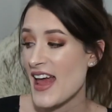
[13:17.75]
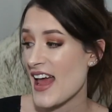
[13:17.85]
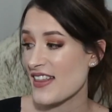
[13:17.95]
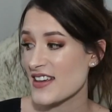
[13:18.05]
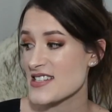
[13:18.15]

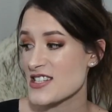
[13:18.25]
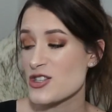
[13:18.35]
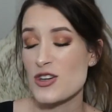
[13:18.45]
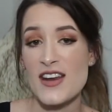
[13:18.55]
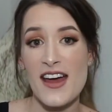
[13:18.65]
and this has
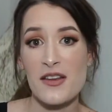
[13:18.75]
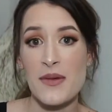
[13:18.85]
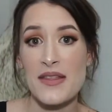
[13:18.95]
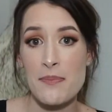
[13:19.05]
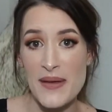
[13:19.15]
turned out to
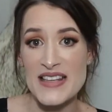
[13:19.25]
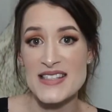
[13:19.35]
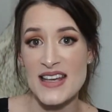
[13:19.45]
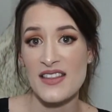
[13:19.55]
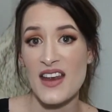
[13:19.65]
be the best
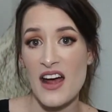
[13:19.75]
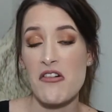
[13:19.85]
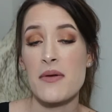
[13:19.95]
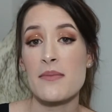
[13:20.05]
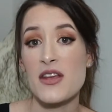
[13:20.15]
thing that I
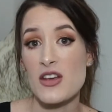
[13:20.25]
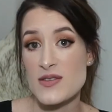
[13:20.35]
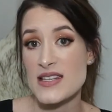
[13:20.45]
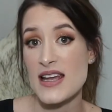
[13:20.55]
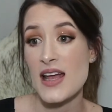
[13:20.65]
remember
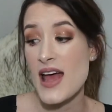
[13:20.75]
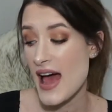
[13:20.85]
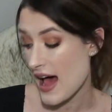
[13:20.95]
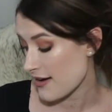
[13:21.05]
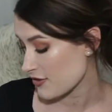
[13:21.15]
using
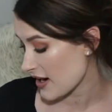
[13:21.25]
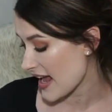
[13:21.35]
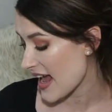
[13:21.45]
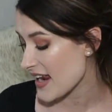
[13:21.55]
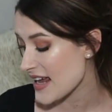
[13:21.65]
after I
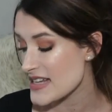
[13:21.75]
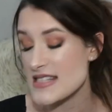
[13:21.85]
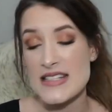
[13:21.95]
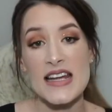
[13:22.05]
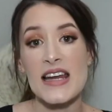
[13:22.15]
had
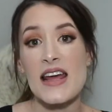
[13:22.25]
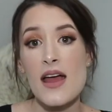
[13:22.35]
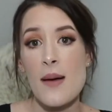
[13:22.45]
Easton.